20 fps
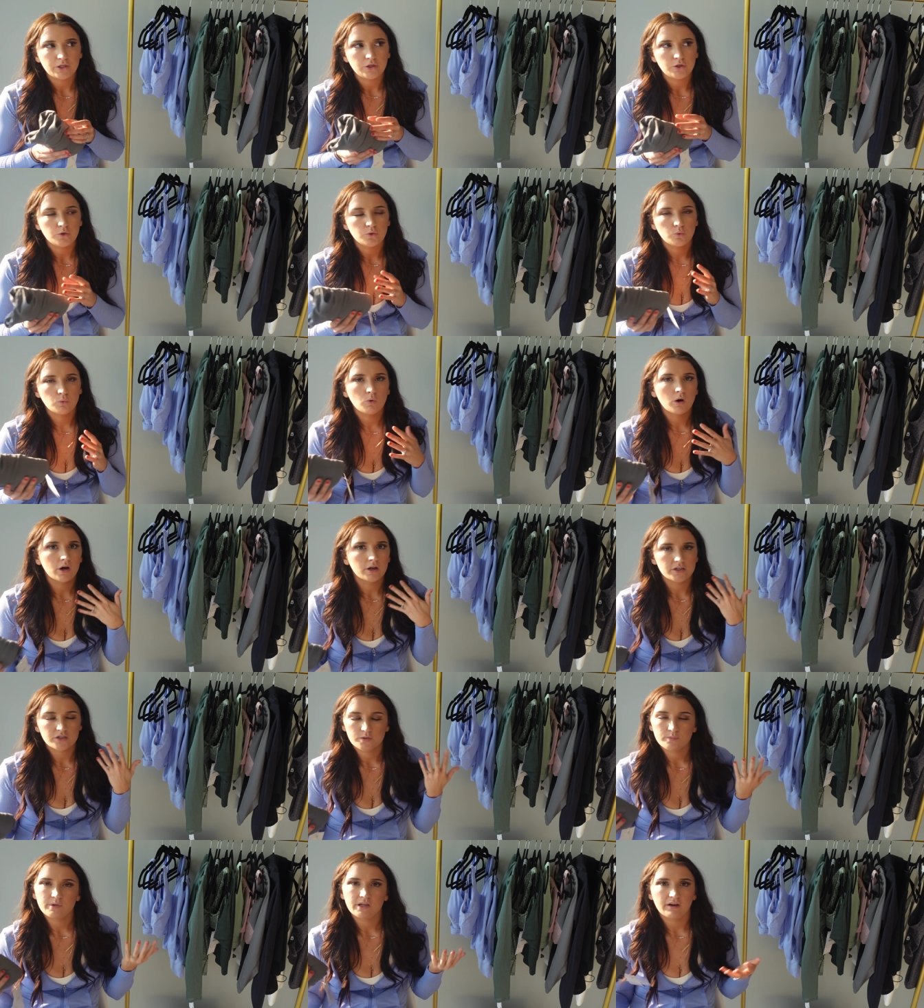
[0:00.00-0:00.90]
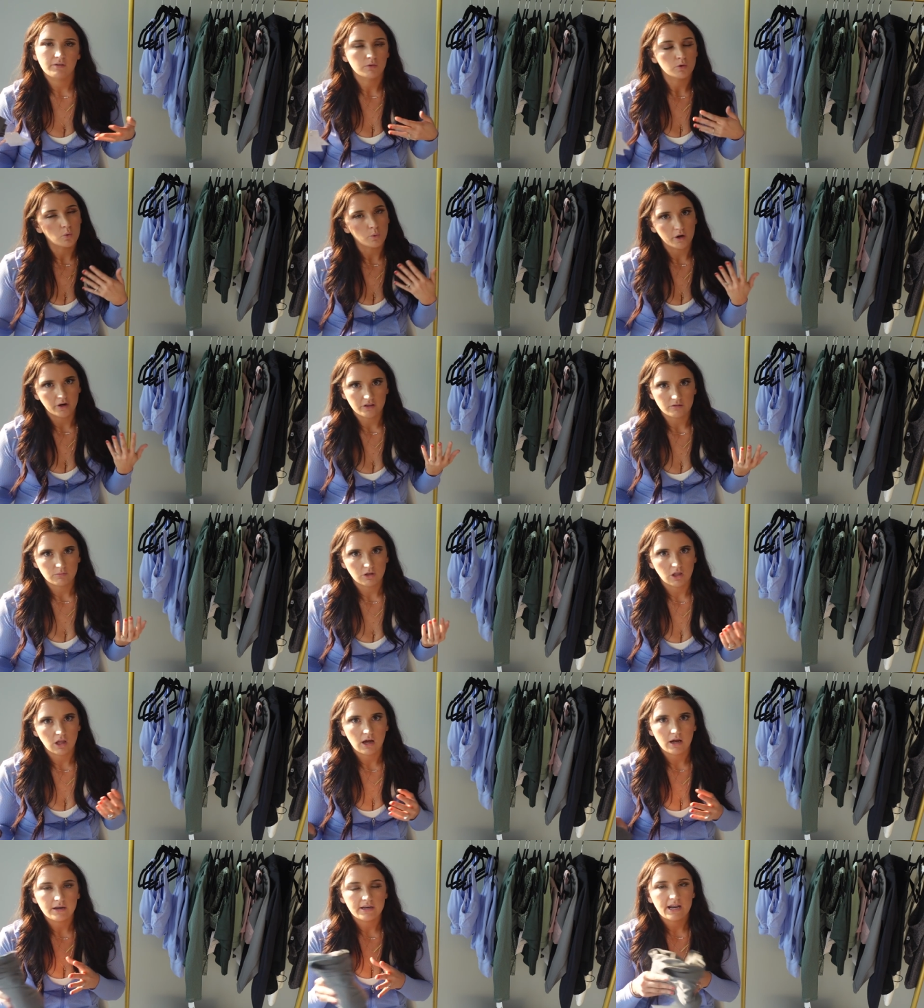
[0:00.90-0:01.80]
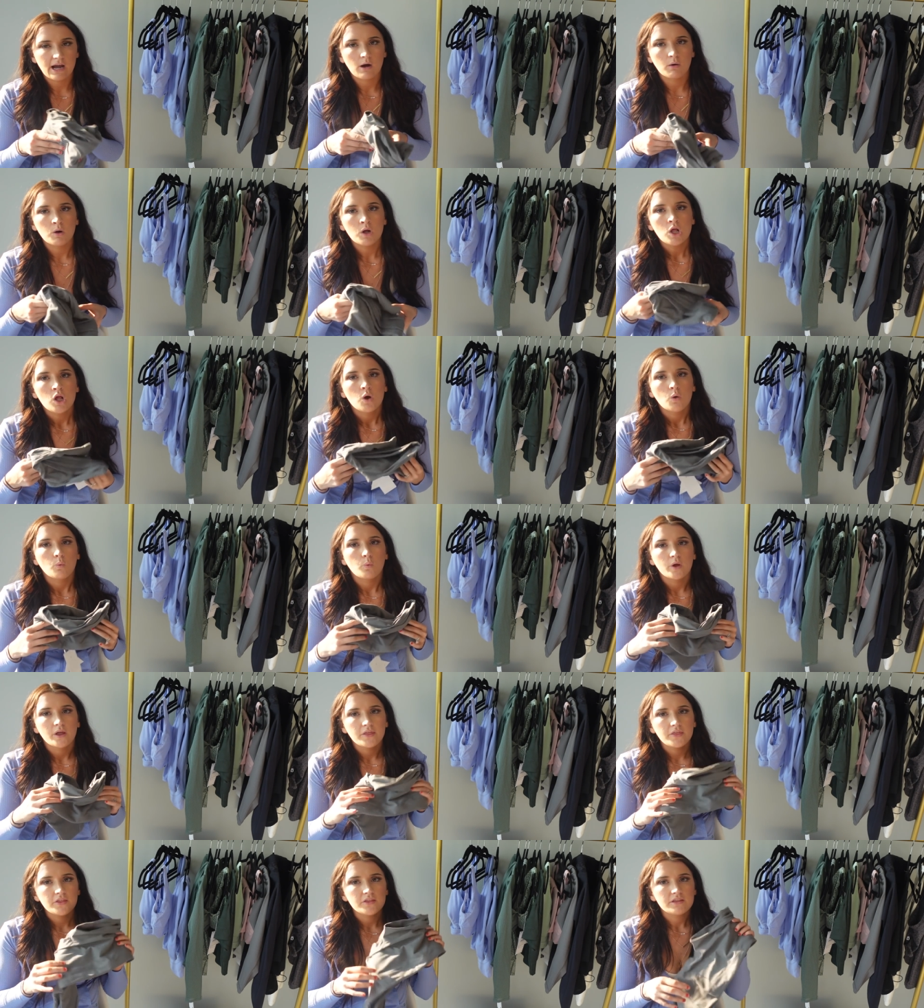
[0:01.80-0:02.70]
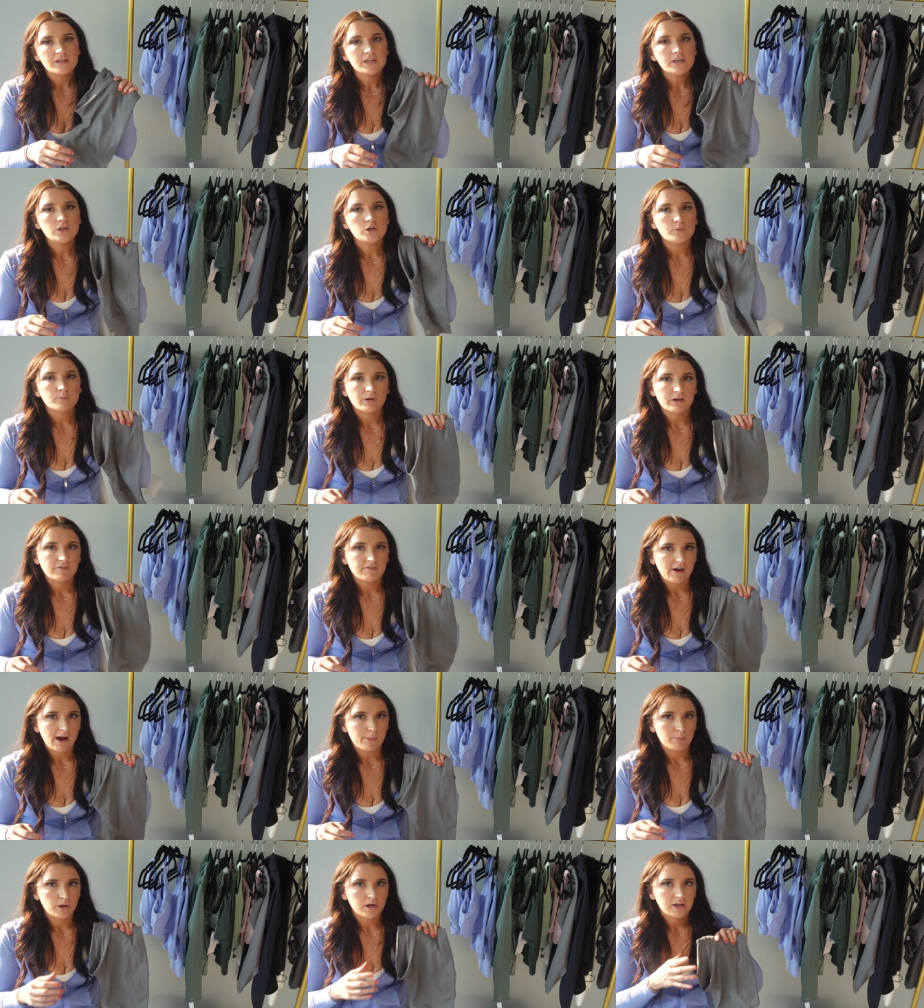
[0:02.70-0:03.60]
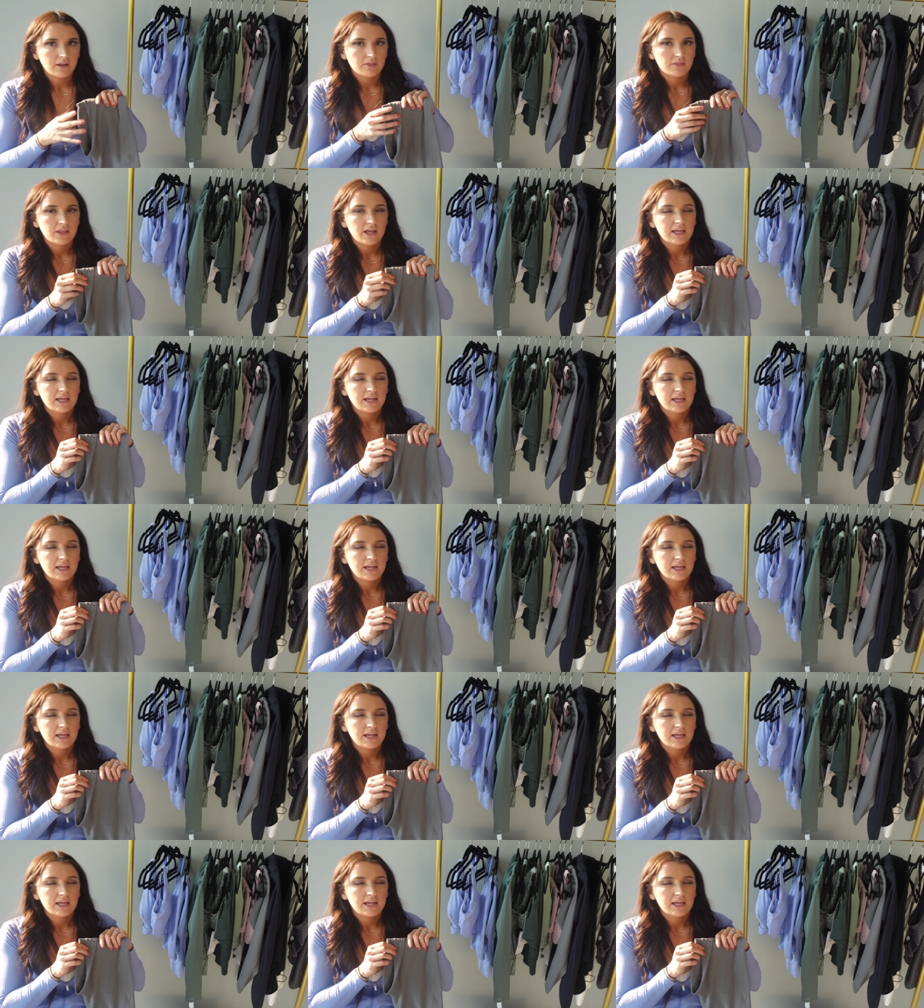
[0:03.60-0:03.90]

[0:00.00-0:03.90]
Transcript: You want to be able to wear them a lot. Now, with the NuBre fabric,